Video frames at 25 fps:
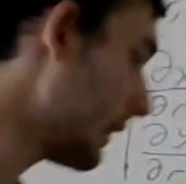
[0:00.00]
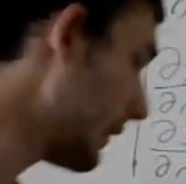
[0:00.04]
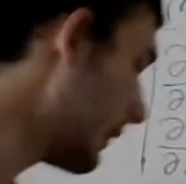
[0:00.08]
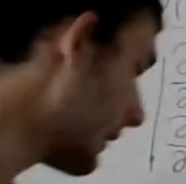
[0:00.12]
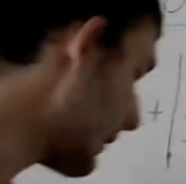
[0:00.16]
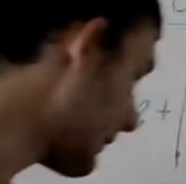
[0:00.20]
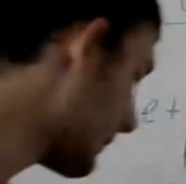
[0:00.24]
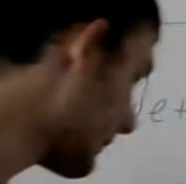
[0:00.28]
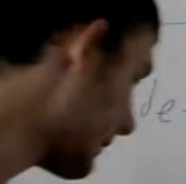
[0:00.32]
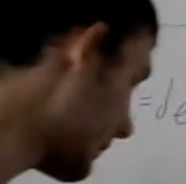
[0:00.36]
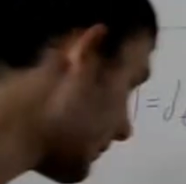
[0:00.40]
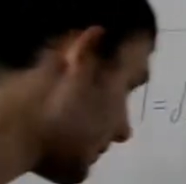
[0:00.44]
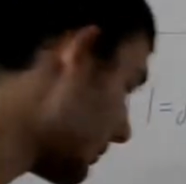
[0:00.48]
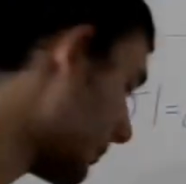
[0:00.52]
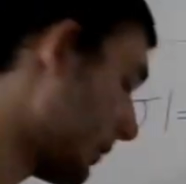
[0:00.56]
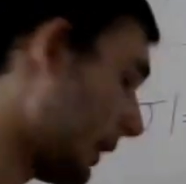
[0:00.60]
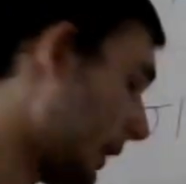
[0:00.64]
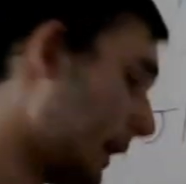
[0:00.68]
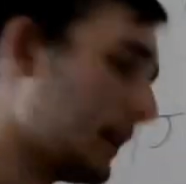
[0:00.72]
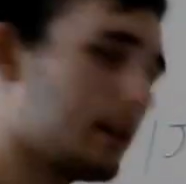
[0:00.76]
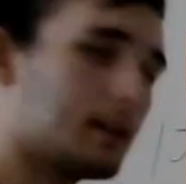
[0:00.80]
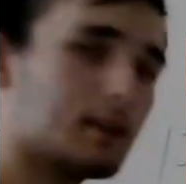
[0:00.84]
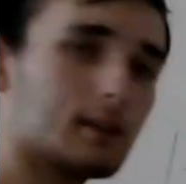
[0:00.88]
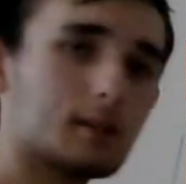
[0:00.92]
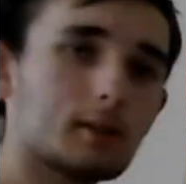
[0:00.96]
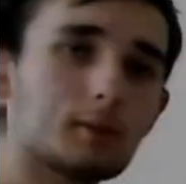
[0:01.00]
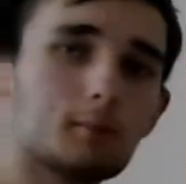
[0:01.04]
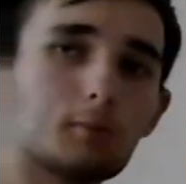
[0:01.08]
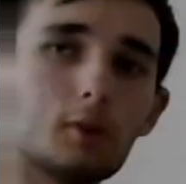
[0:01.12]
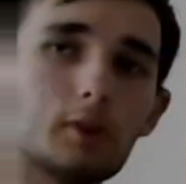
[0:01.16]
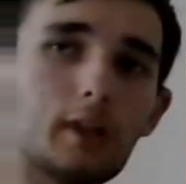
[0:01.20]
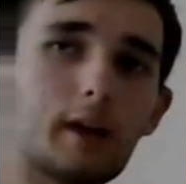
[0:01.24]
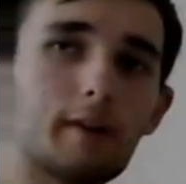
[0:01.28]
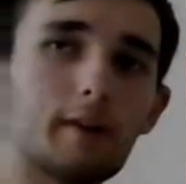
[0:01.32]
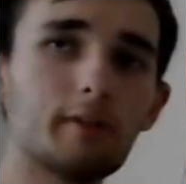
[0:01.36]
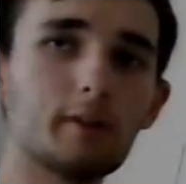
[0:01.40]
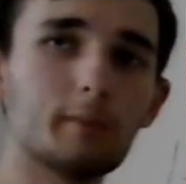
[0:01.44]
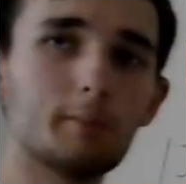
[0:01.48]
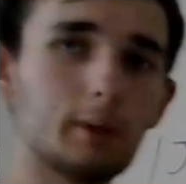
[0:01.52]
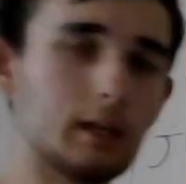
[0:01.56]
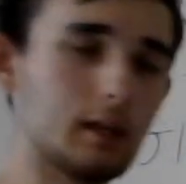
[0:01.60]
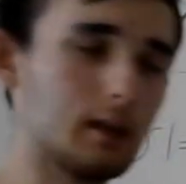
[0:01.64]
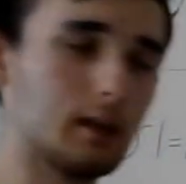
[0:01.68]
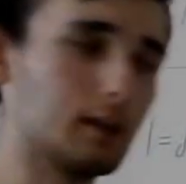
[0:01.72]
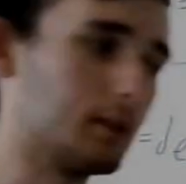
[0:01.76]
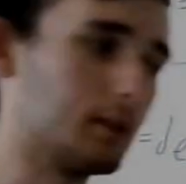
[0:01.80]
that since radius will never be